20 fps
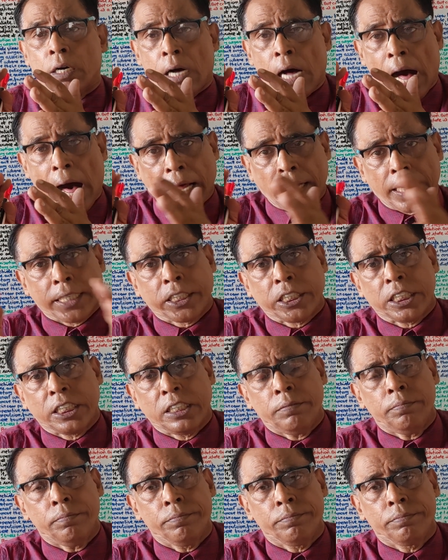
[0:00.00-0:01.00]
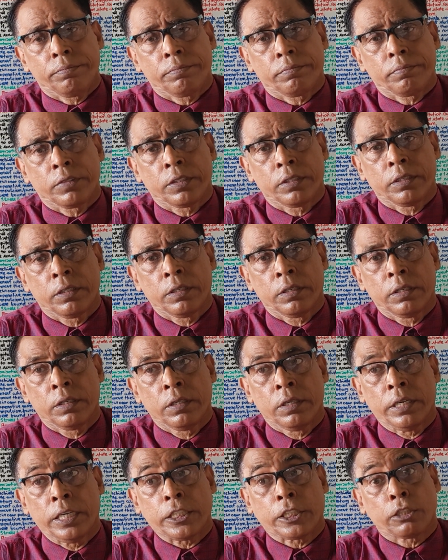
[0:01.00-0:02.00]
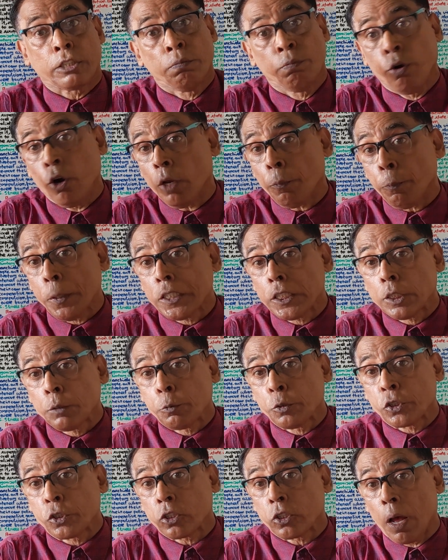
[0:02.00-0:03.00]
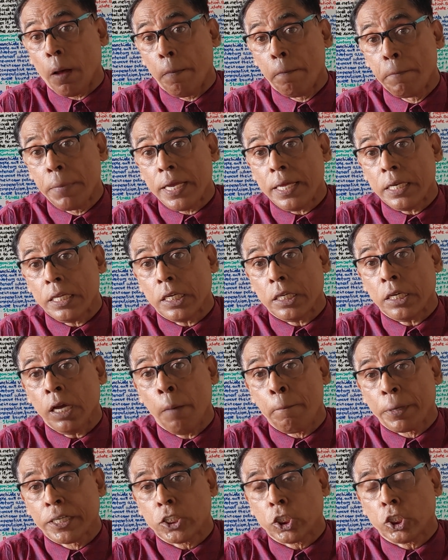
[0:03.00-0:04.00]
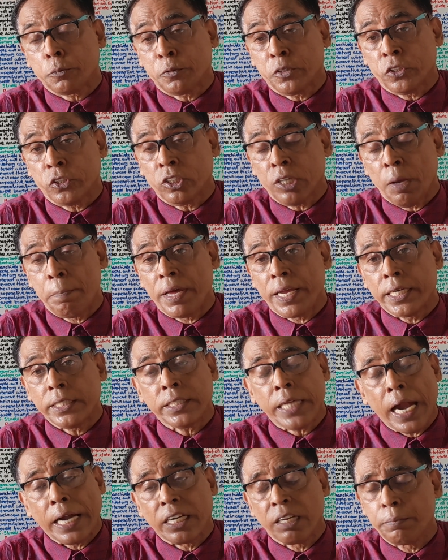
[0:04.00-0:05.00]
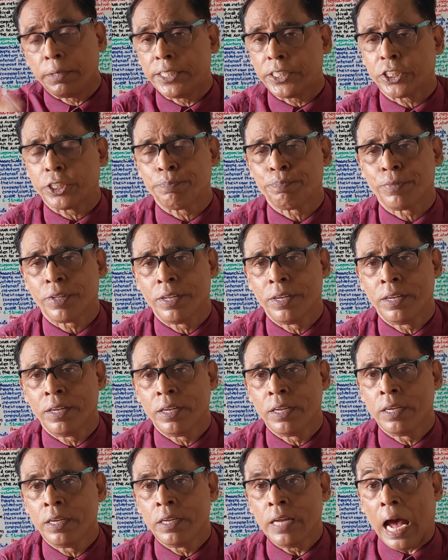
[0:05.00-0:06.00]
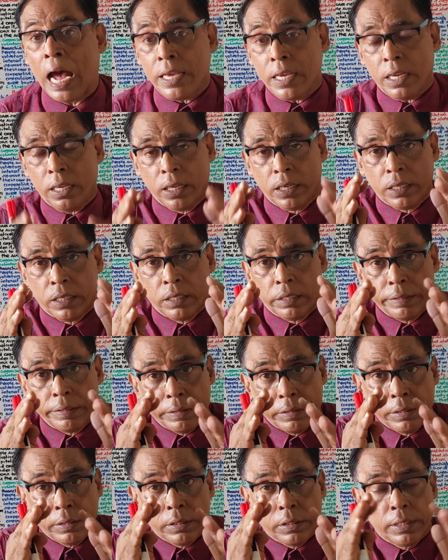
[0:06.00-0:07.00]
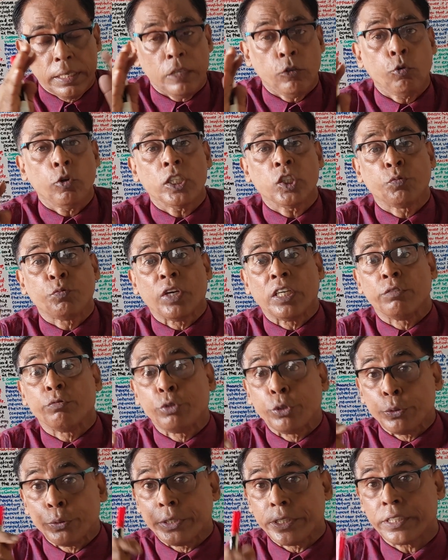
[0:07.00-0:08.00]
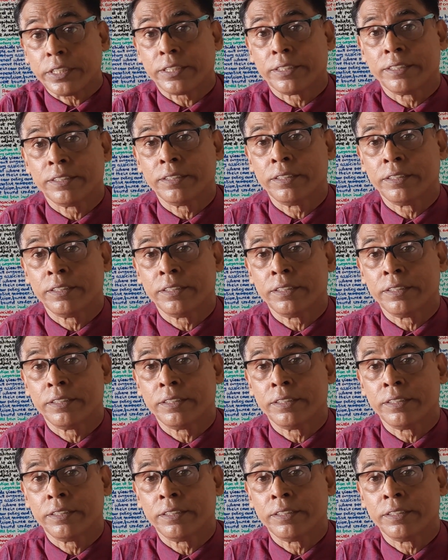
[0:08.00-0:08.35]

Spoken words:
anarchism, its 4 principles: meaning, principles, merits, and demerits. I request my viewers